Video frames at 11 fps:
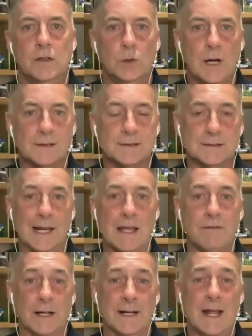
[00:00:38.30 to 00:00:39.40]
Newcastle's
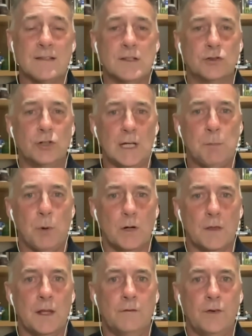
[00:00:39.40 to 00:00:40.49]
11. And that's the tricky point, I think,